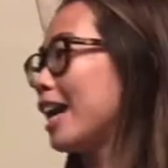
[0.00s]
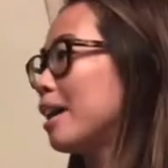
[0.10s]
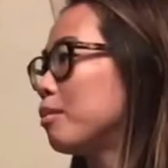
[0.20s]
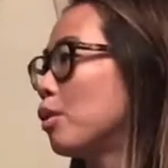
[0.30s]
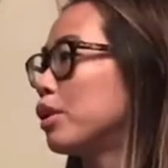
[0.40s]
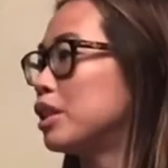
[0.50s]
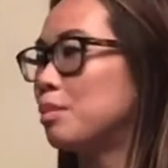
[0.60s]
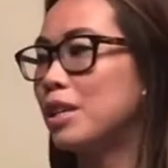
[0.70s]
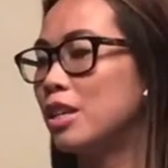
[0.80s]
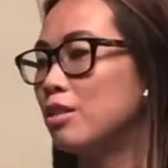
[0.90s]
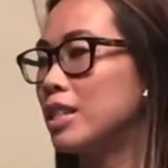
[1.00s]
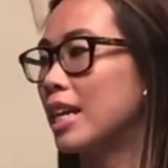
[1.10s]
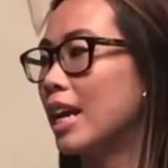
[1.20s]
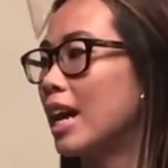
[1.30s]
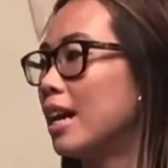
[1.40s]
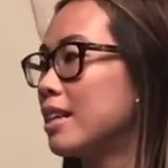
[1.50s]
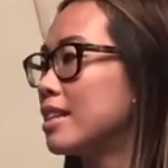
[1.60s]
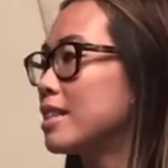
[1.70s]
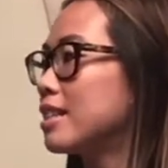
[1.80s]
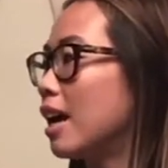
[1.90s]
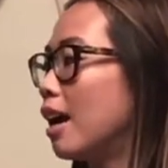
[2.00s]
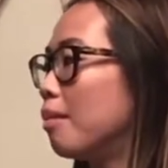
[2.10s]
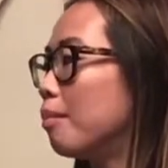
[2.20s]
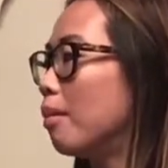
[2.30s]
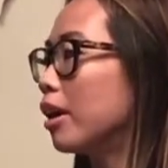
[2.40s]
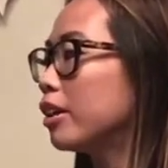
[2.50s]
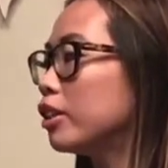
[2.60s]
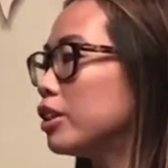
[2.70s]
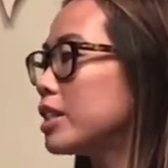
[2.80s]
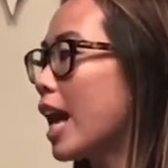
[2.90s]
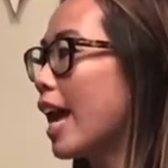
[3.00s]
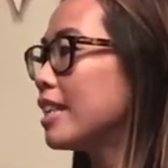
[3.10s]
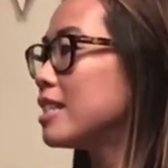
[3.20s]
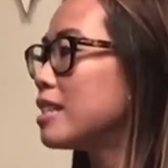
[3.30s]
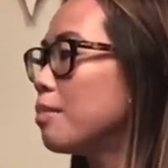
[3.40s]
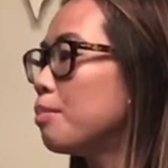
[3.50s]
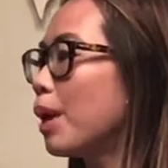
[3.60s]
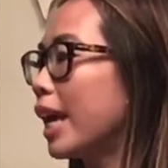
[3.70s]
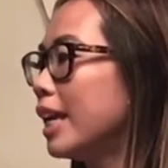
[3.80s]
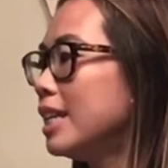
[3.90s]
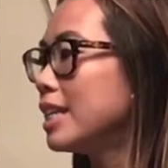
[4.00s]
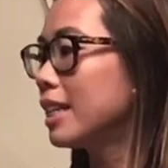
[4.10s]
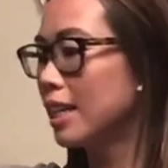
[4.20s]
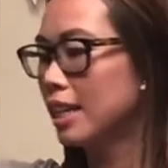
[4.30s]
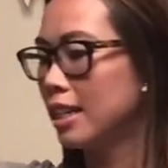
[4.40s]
I am going to be using some markers and some paint